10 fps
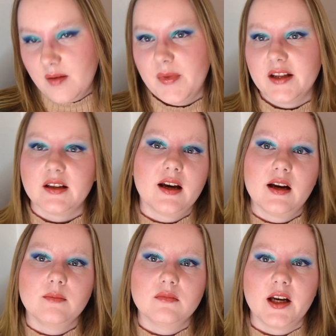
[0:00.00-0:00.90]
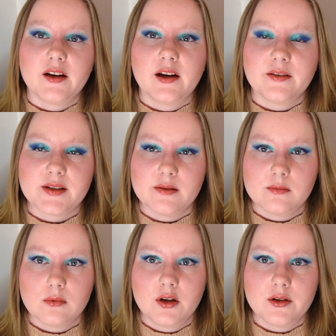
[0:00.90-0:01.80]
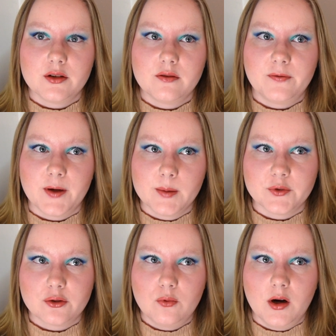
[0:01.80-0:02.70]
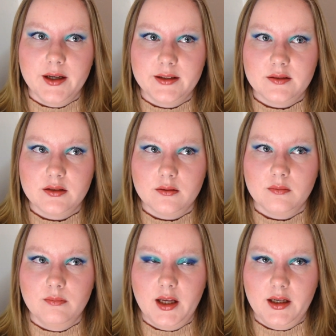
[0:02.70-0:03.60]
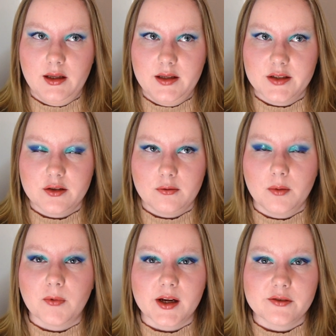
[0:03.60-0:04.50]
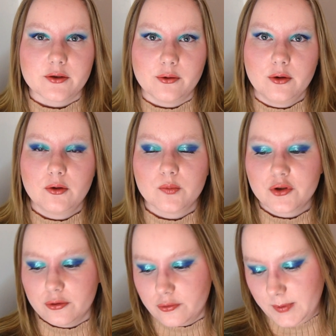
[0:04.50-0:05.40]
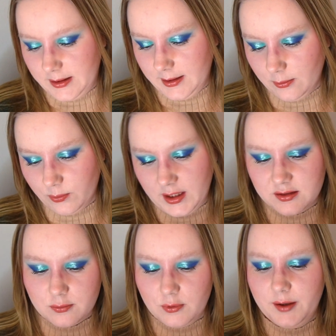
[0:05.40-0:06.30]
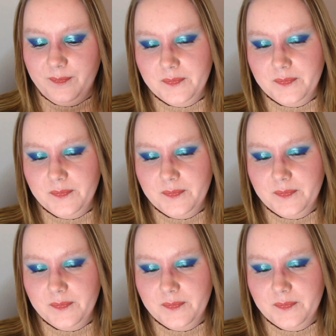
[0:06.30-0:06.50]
But and I have filmed quite many Instagram reels or YouTube shorts with this one.